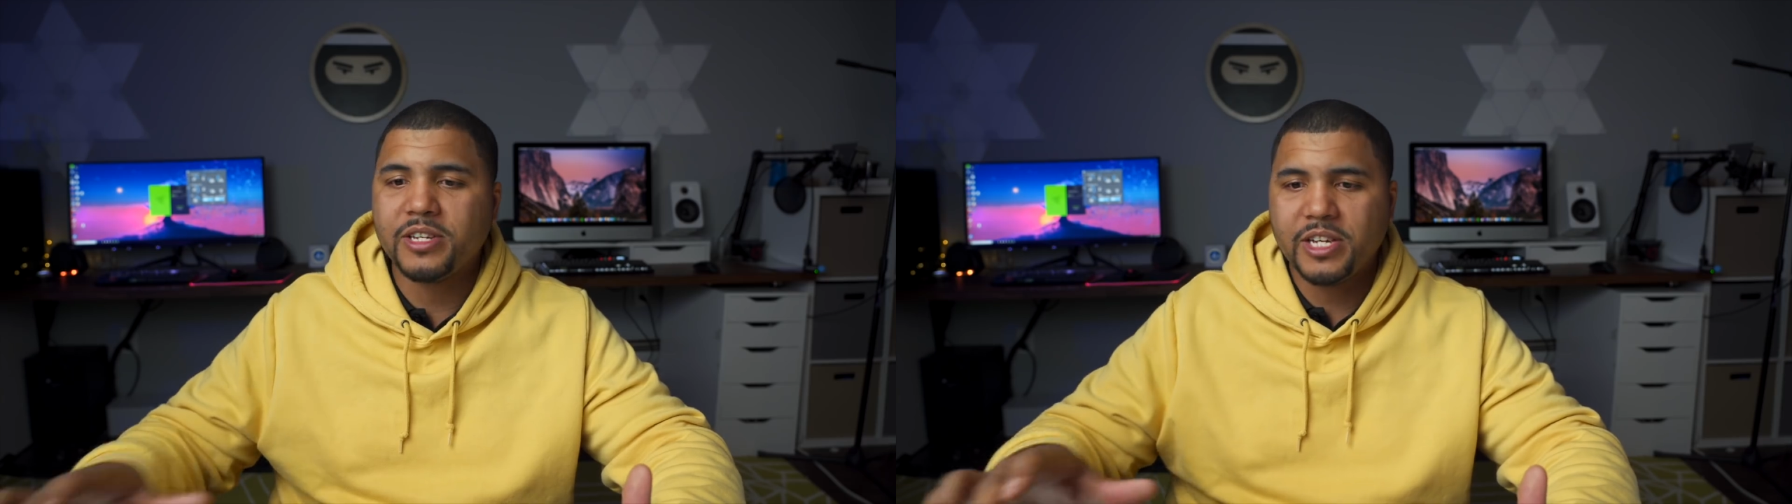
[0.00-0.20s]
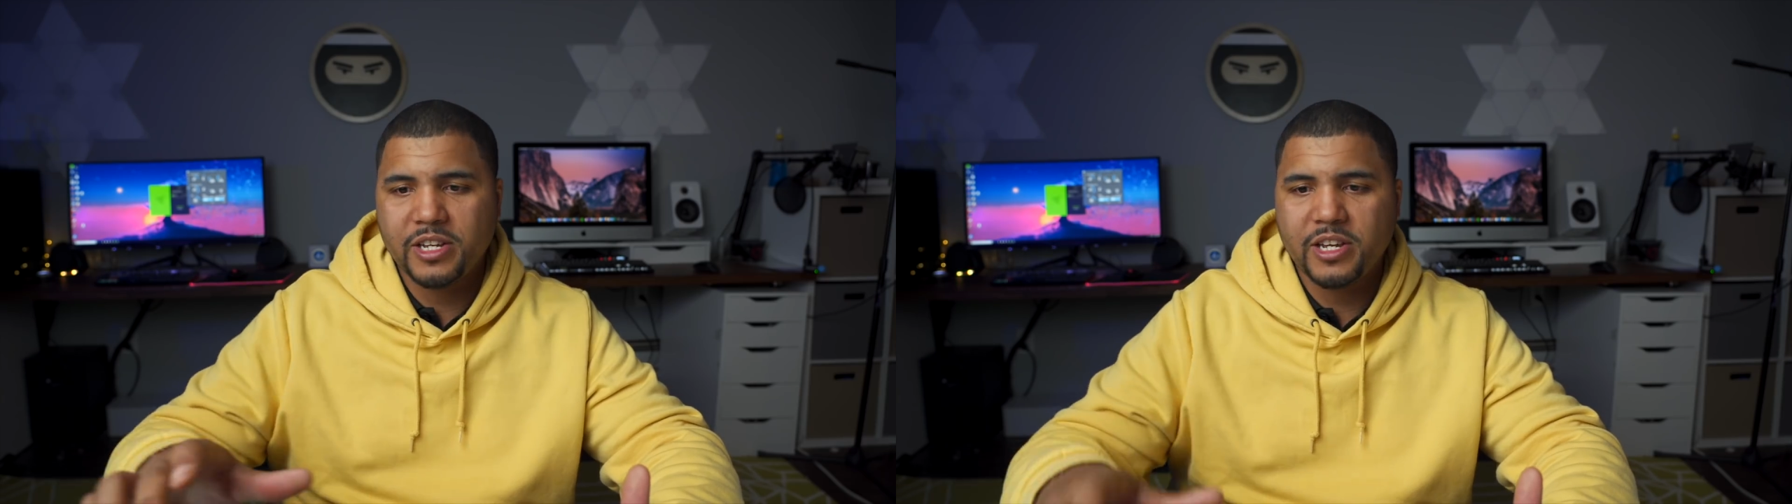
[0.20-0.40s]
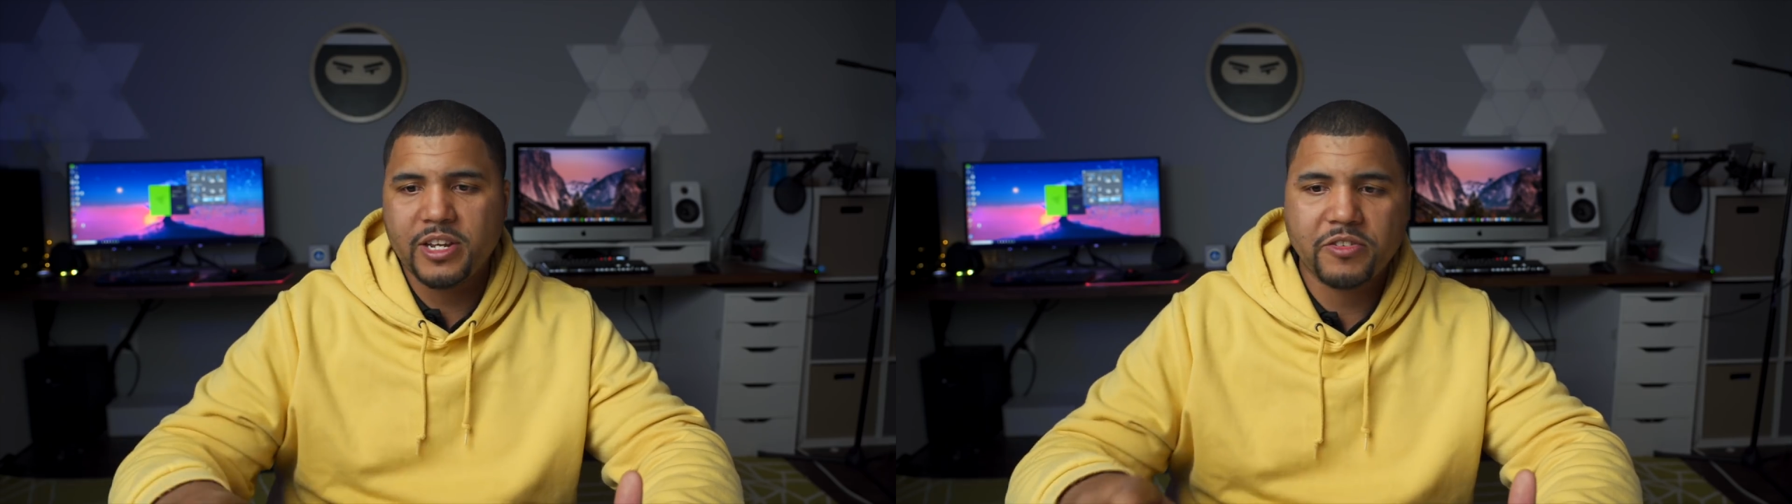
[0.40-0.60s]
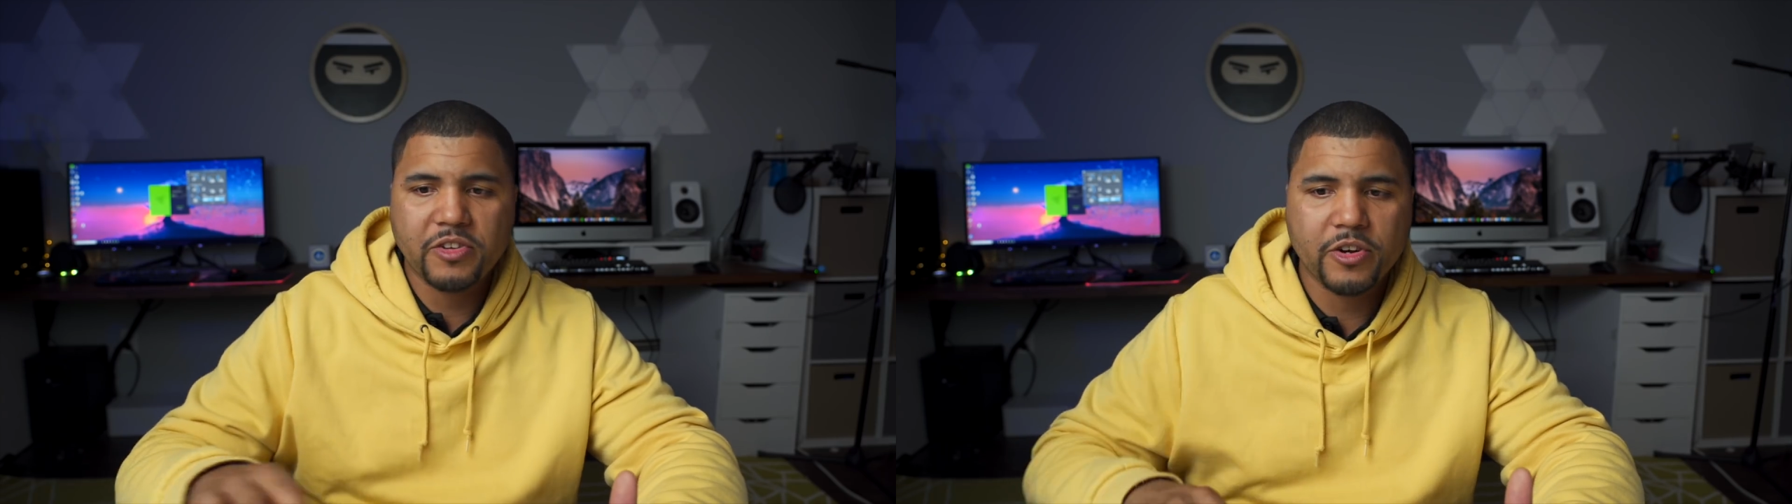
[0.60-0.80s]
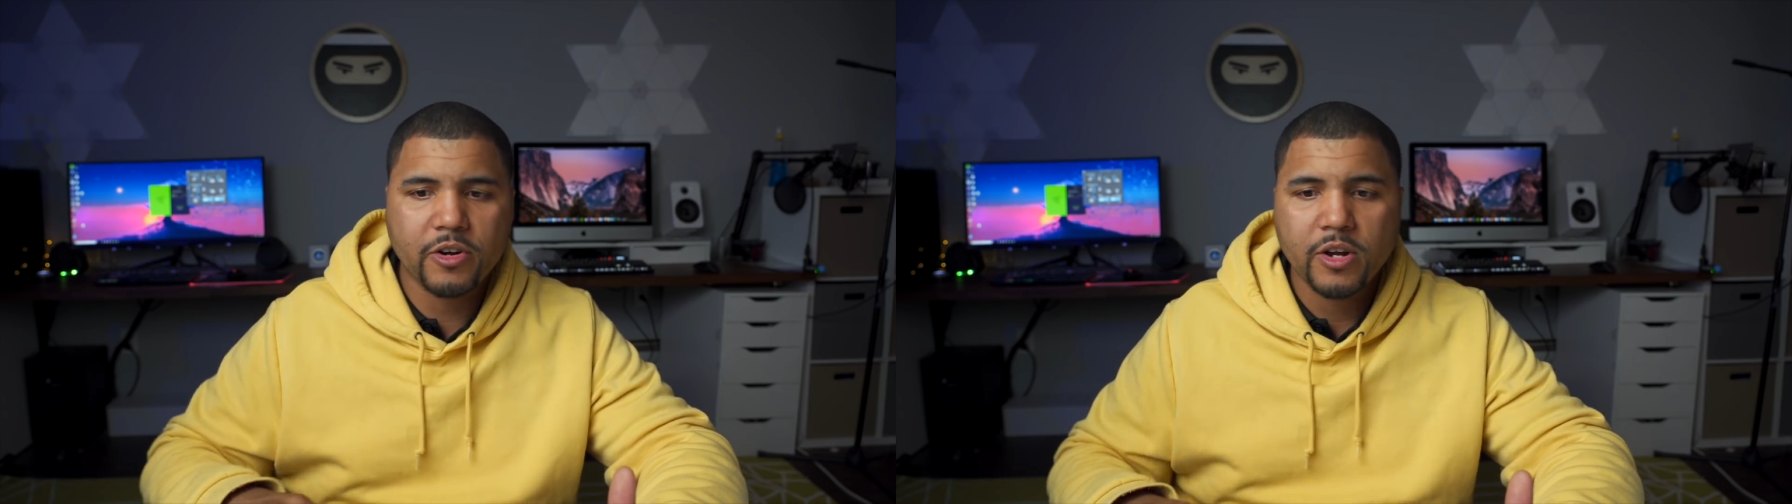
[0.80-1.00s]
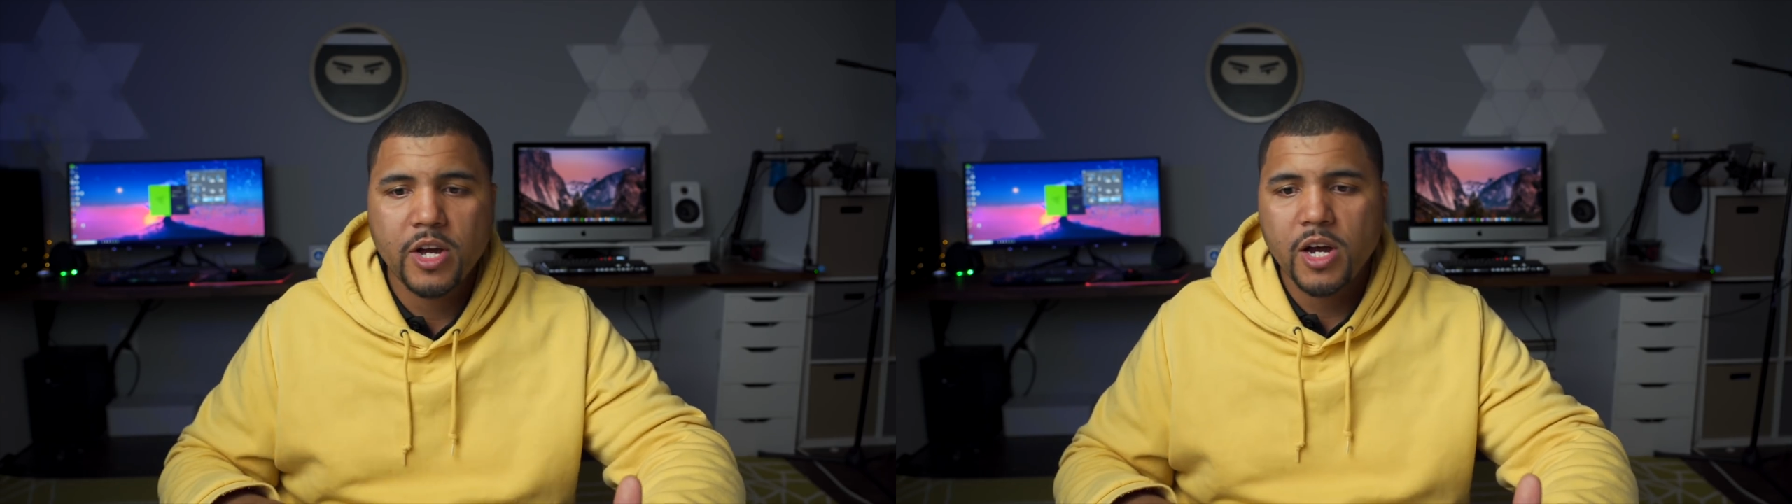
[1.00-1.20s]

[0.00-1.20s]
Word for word: to get it connect here.